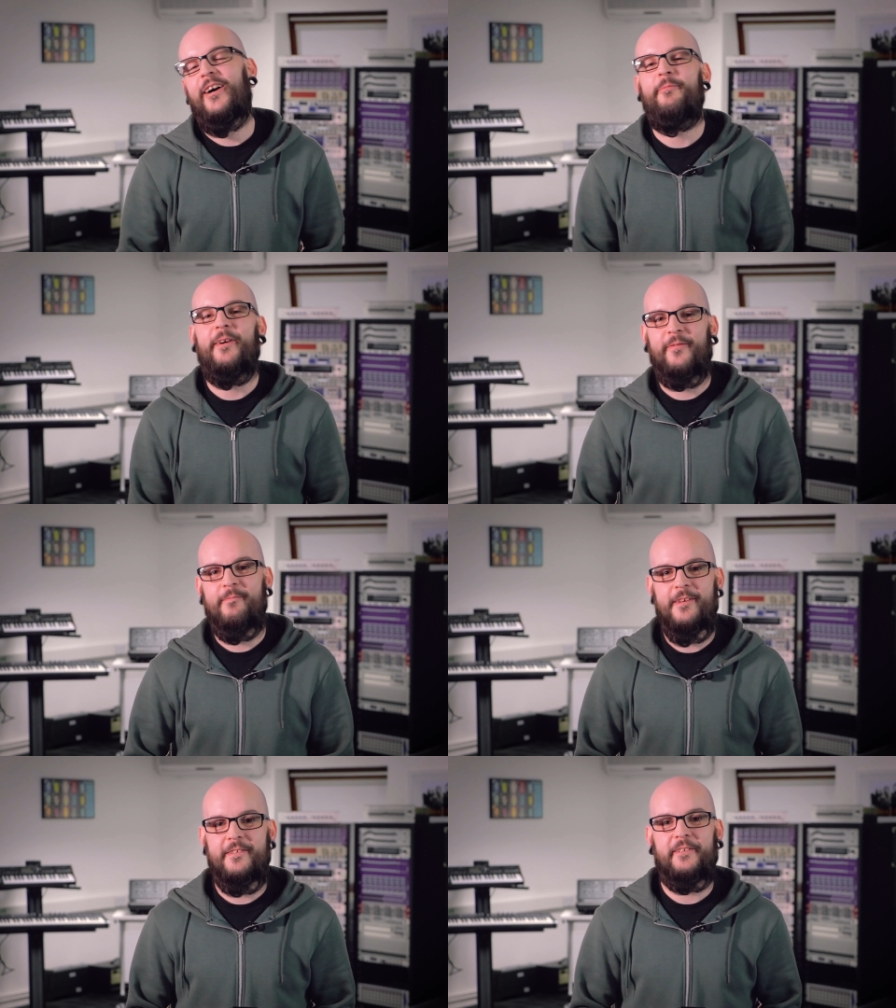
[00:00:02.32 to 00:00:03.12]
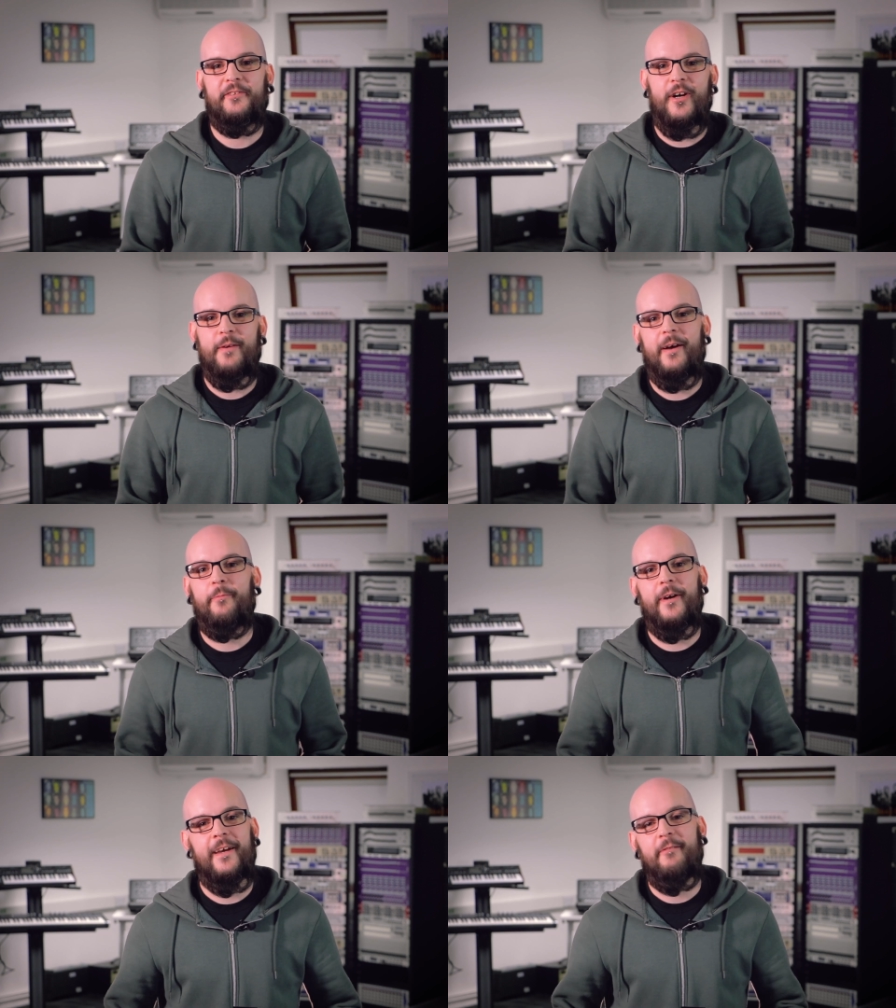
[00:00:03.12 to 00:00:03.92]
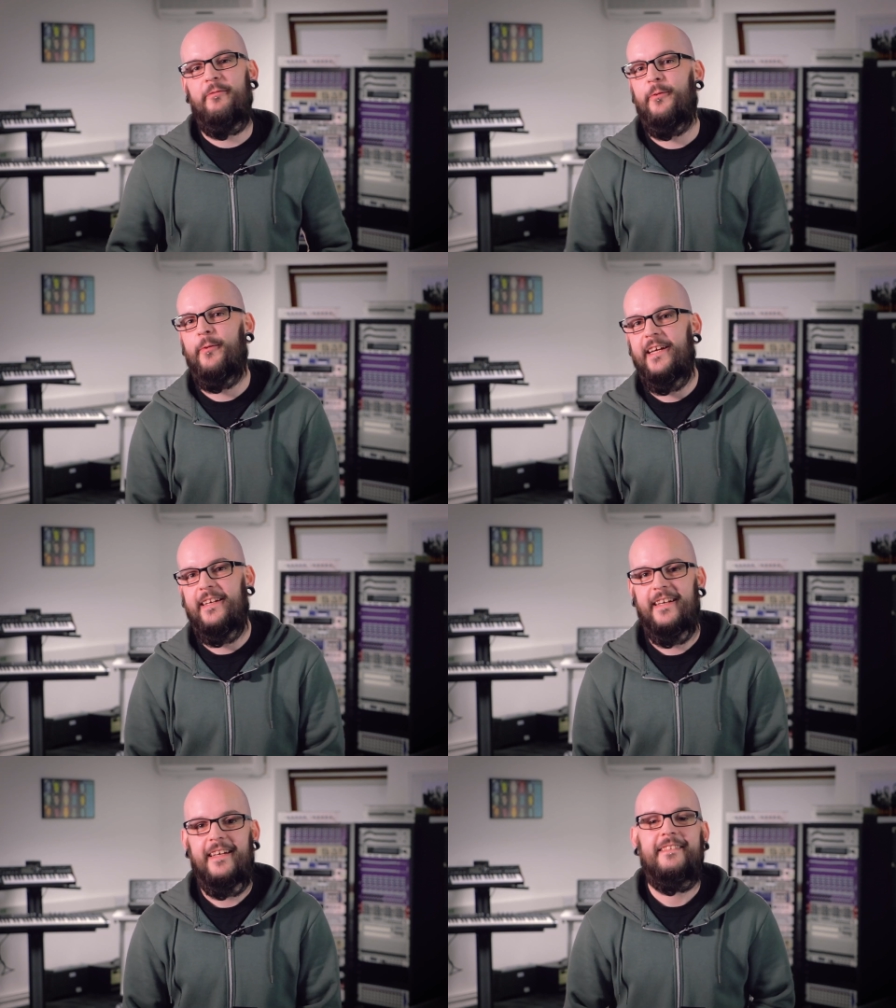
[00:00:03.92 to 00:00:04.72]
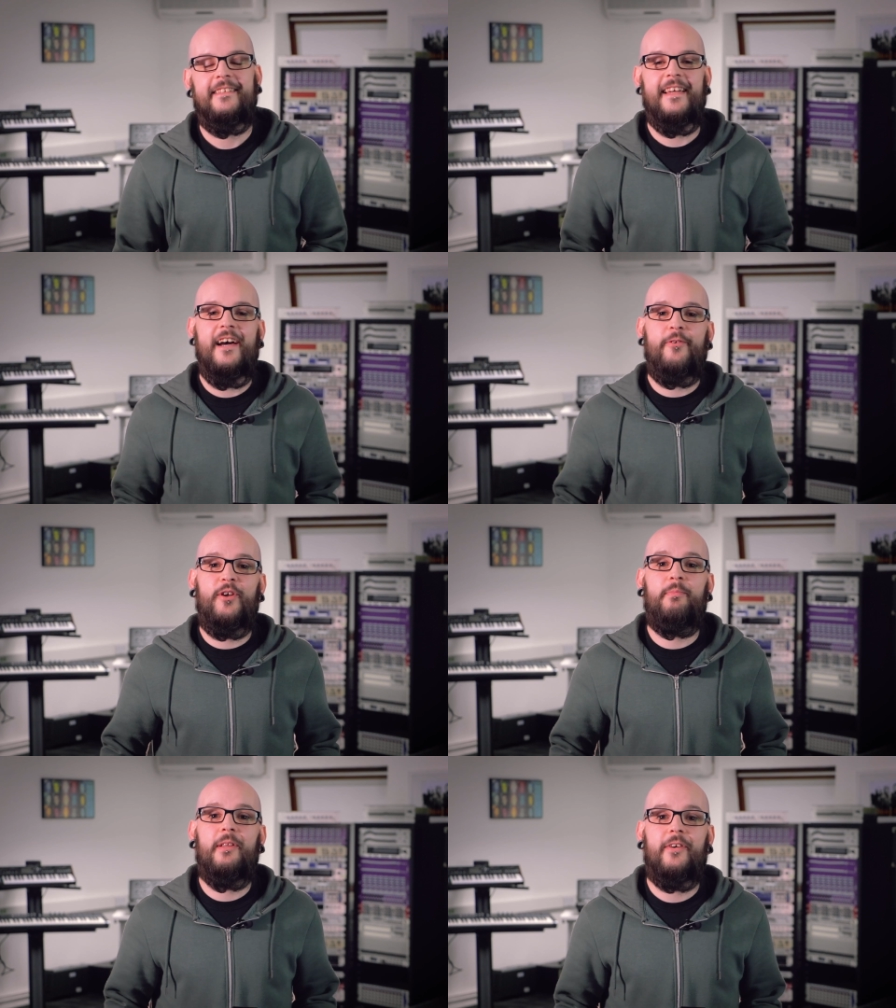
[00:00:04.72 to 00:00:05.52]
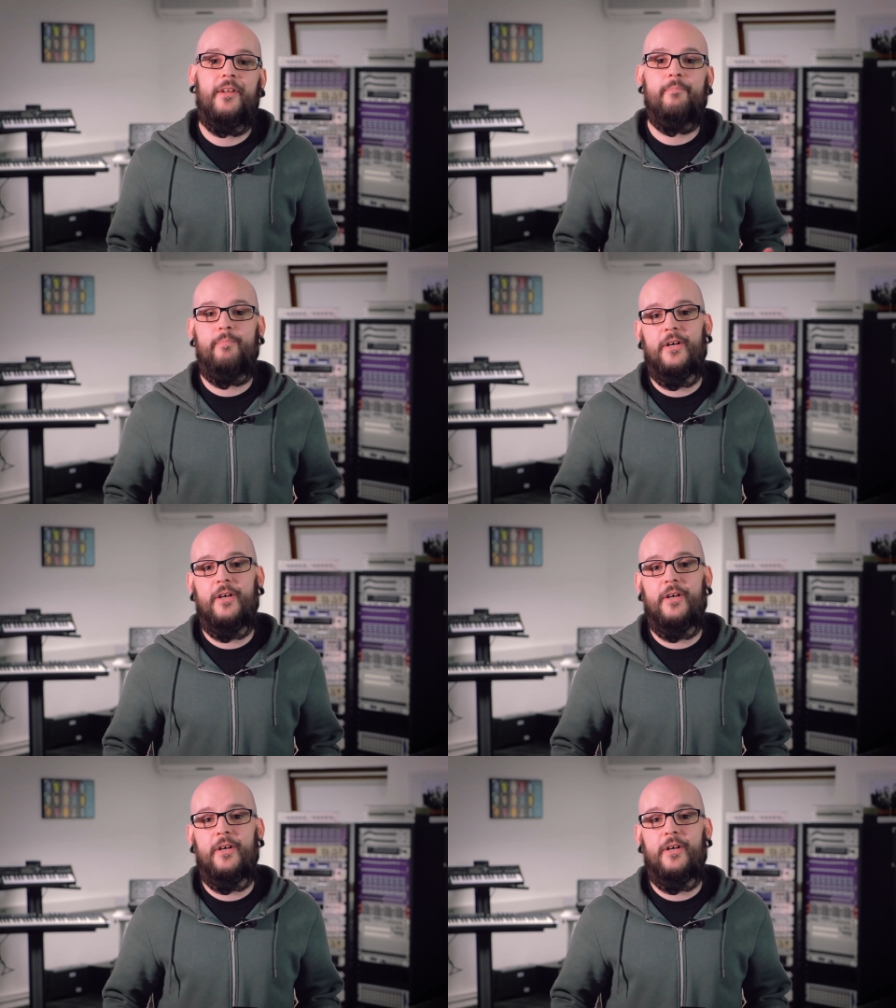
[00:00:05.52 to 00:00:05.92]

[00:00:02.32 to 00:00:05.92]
I'm Nick from Music Tribe and we're here with The Wing. Today we're going to be looking at